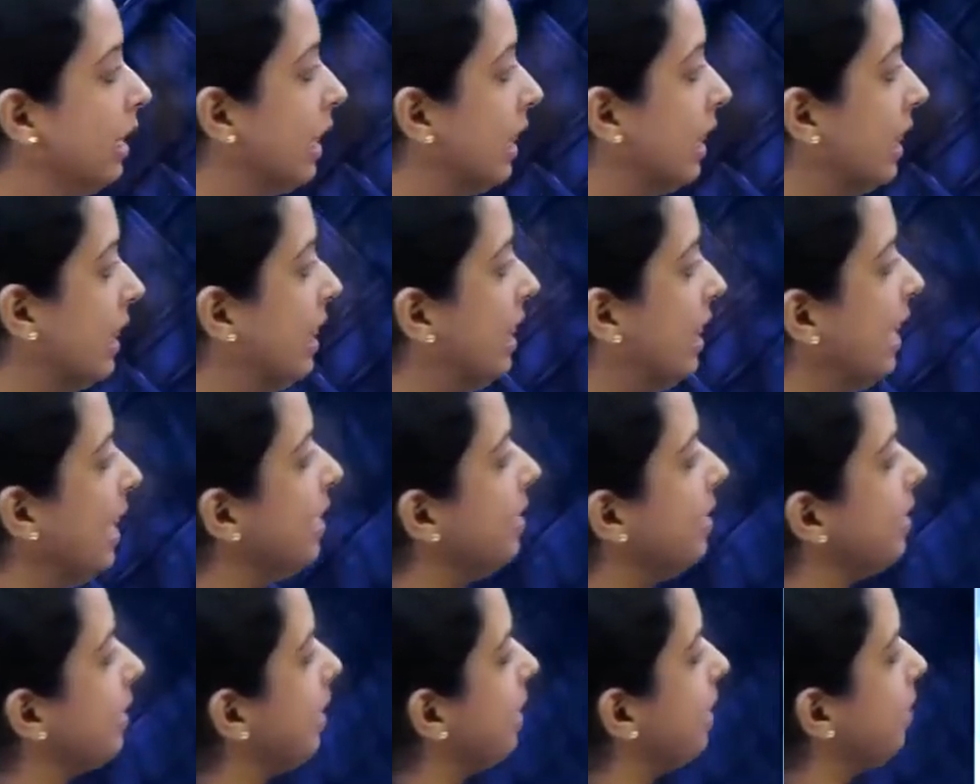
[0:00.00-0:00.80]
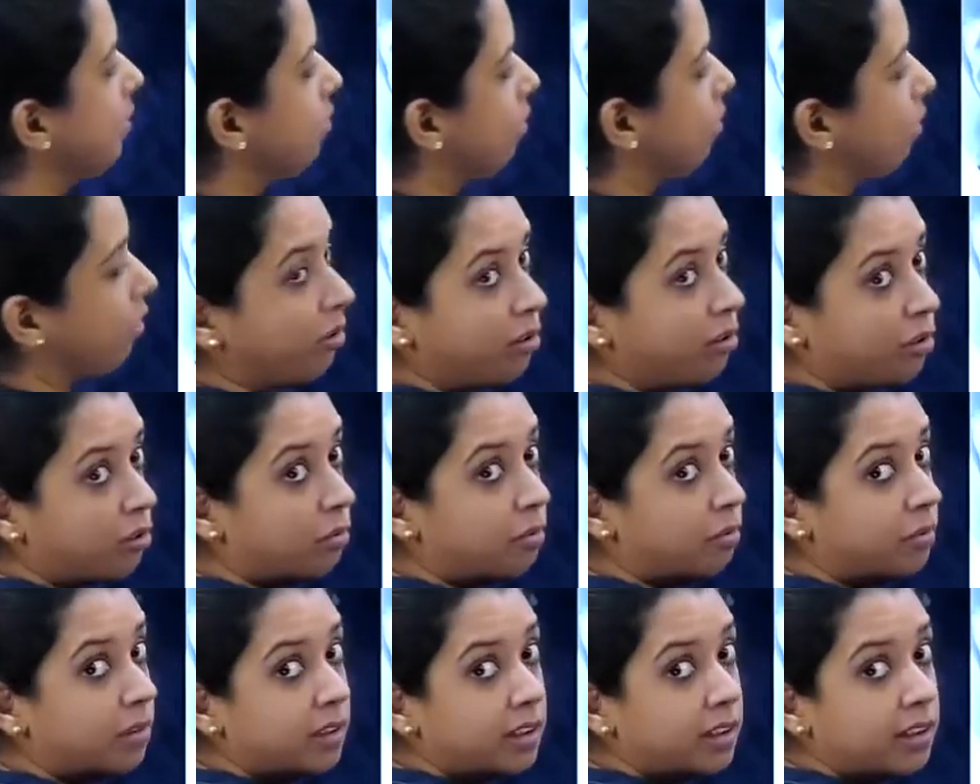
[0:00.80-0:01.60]
This is not
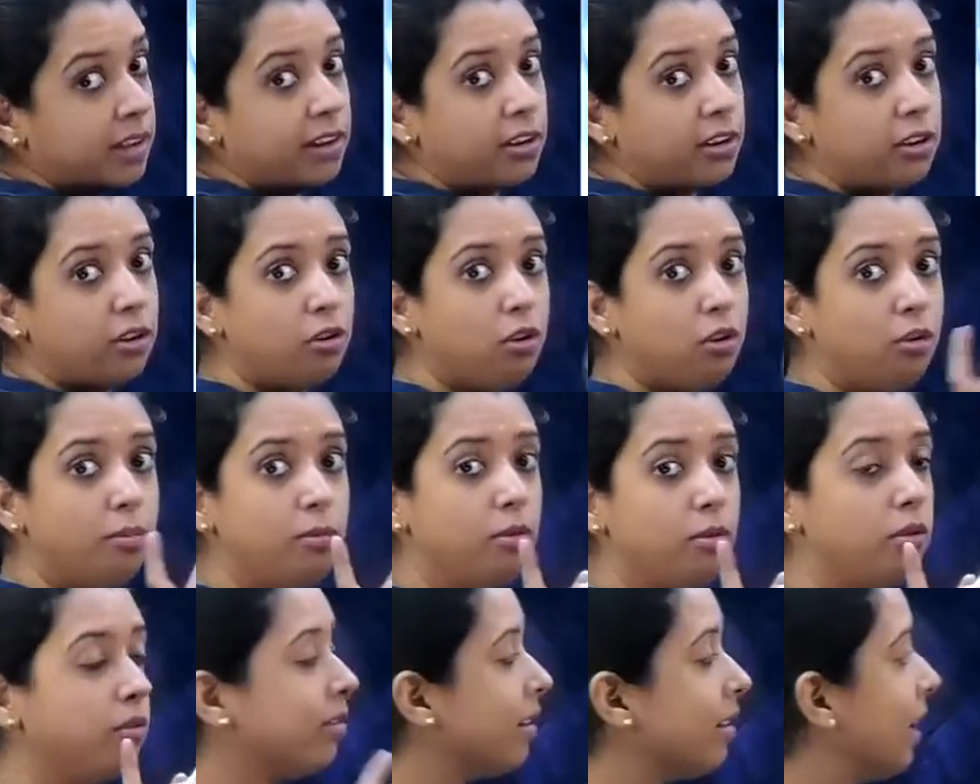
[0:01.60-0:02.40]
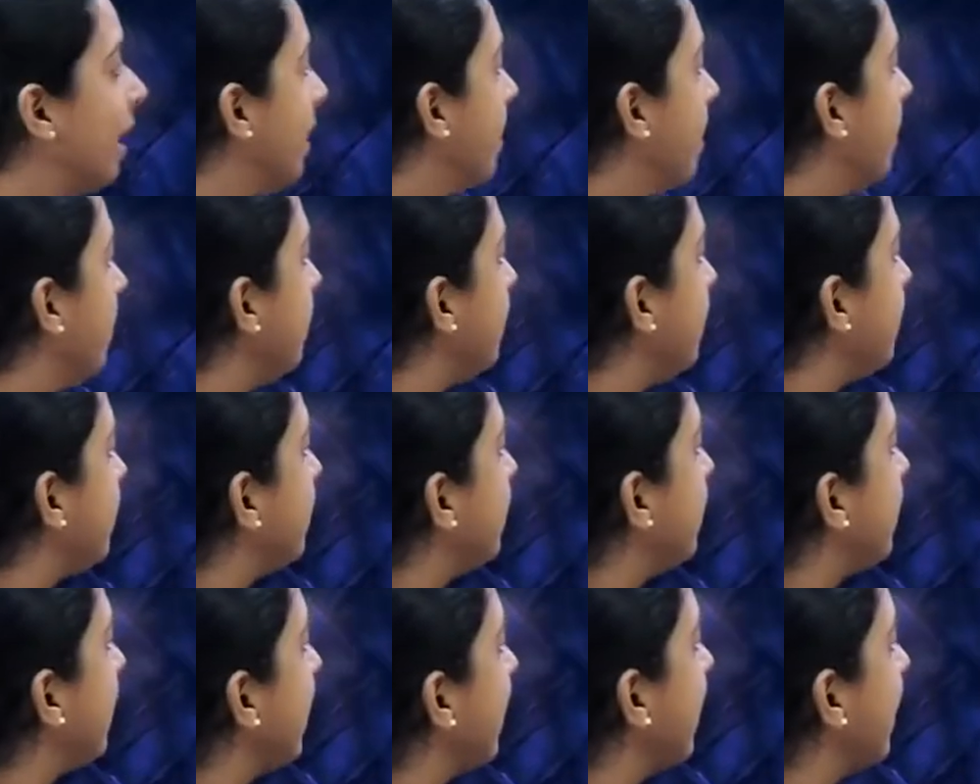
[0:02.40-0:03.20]
tube. Tube looks like a
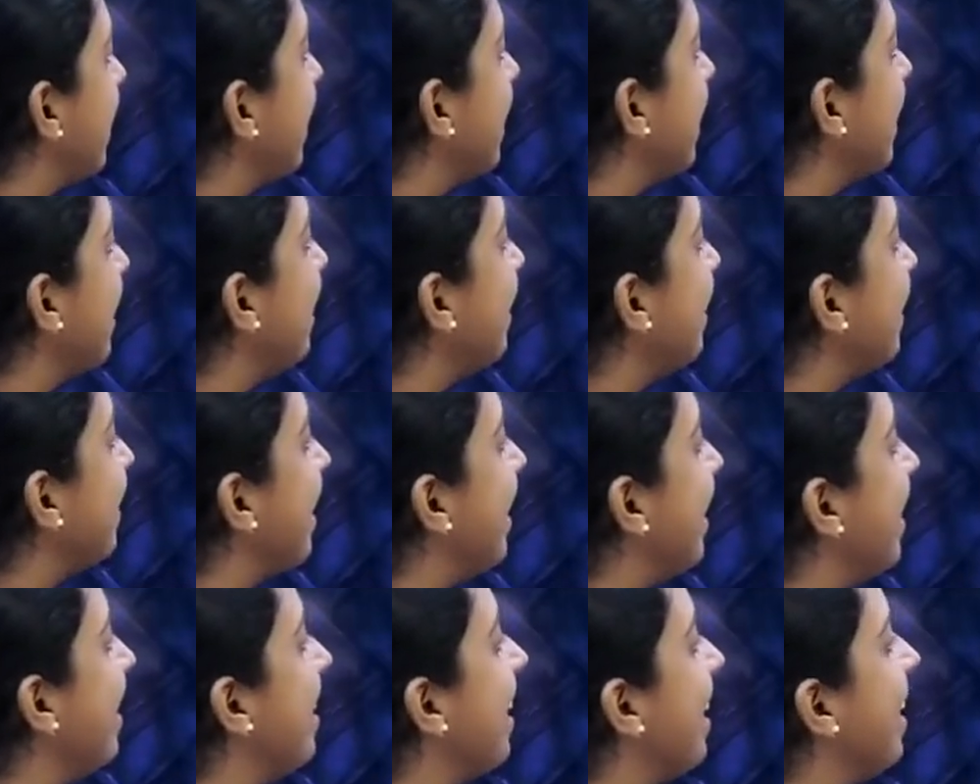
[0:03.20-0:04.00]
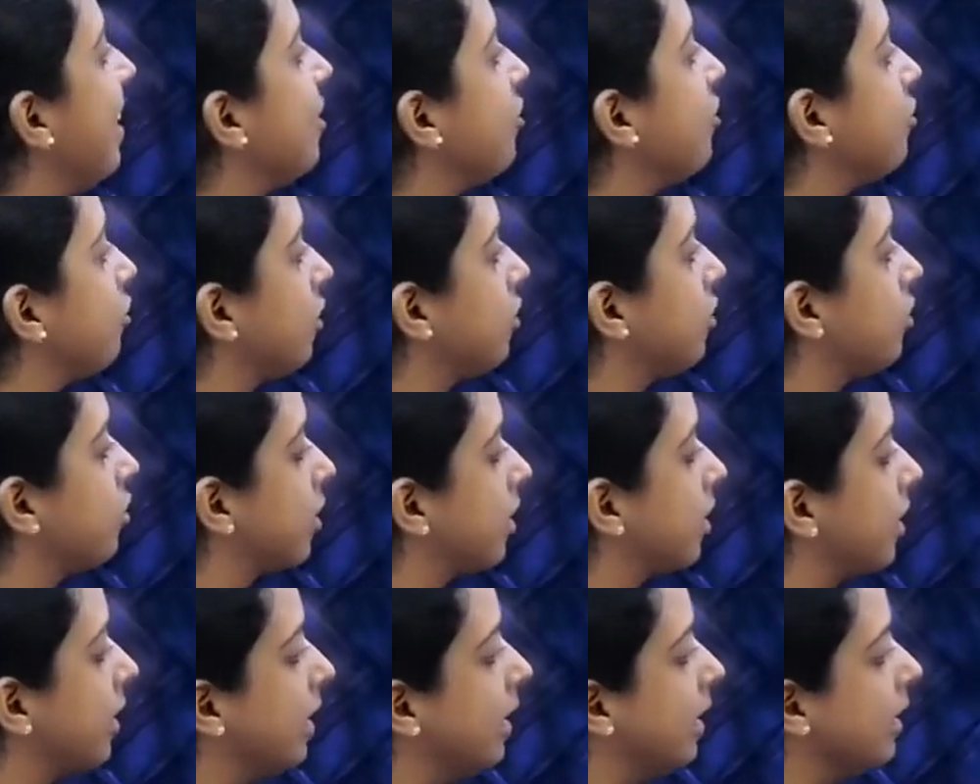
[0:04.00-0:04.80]
single thread like
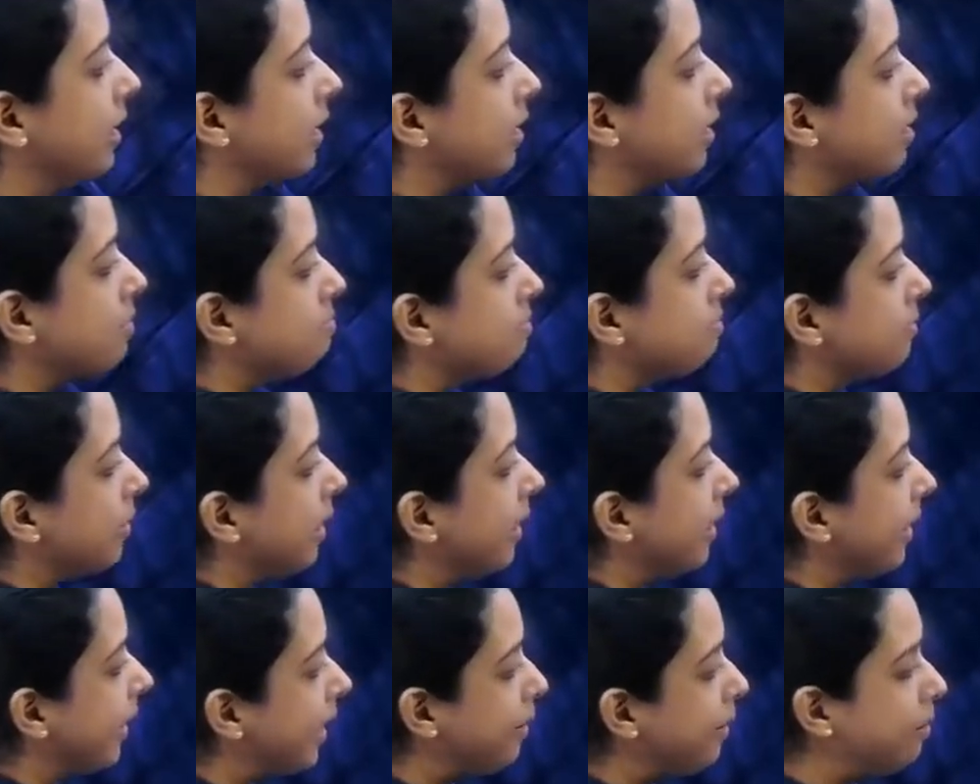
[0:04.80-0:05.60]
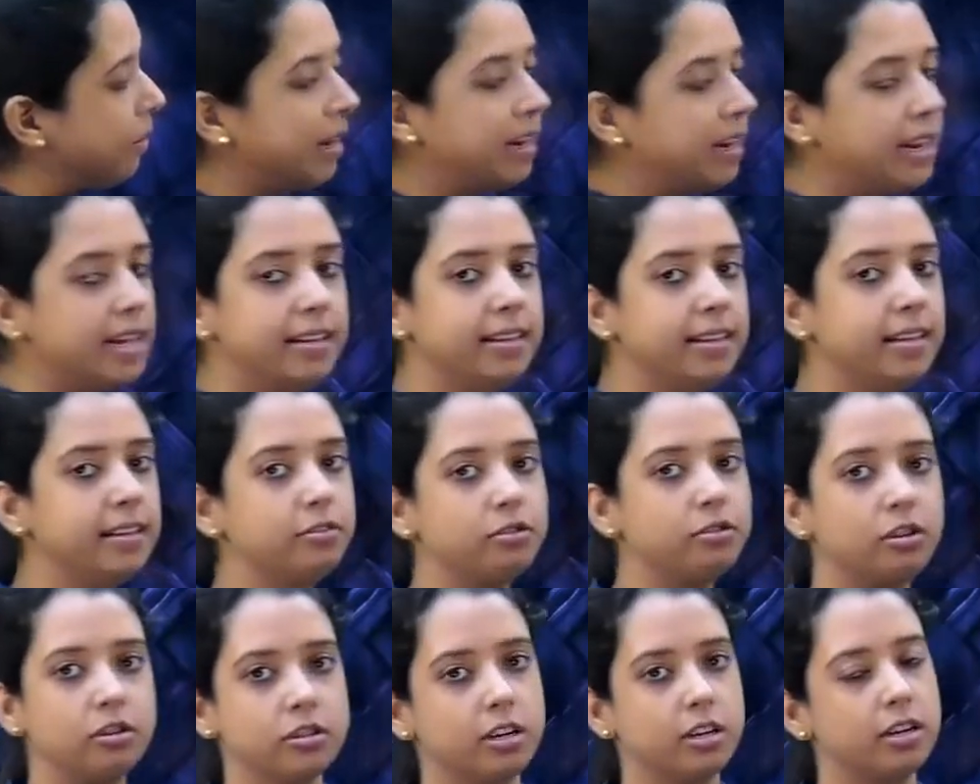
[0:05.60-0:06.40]
structure. This multiple lacy
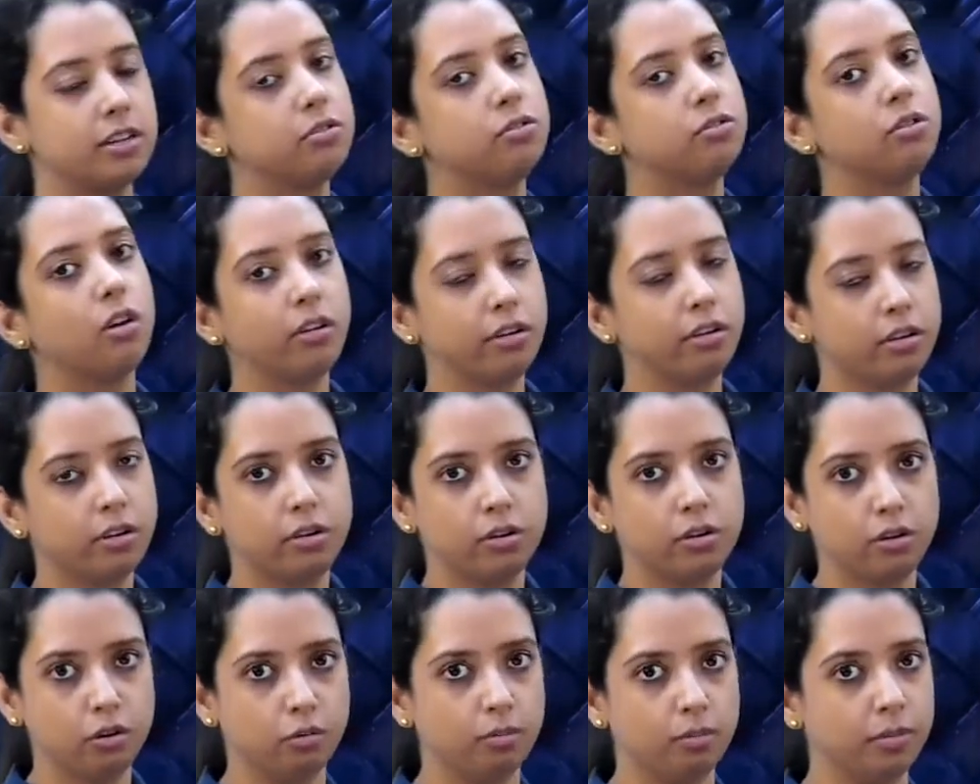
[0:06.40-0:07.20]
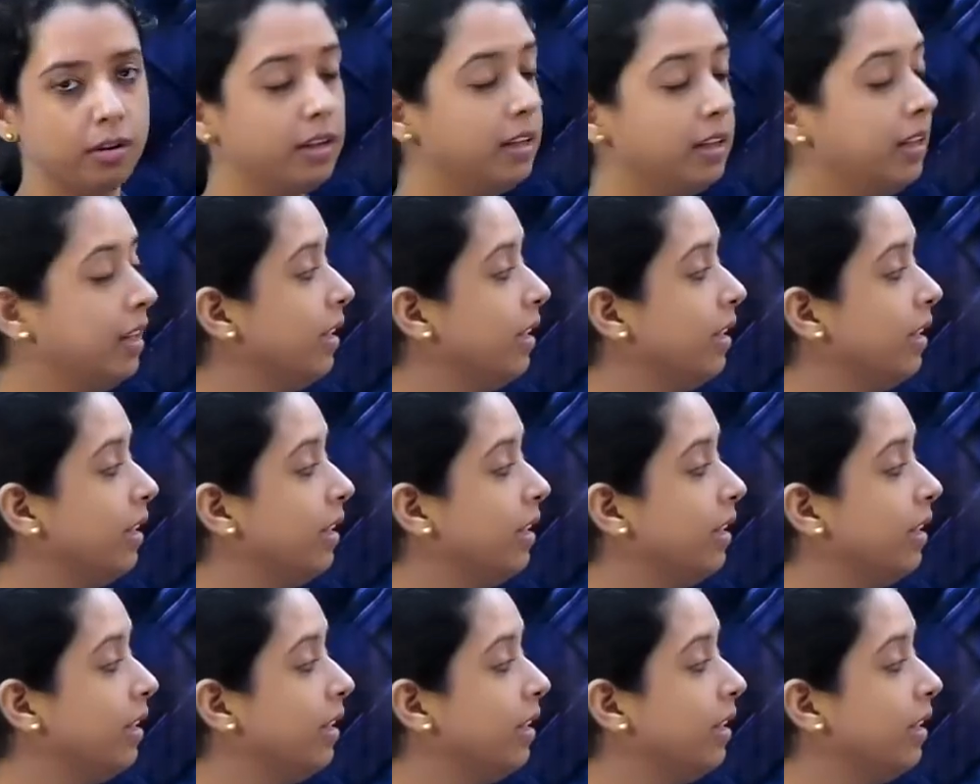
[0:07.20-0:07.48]
structure is not tube.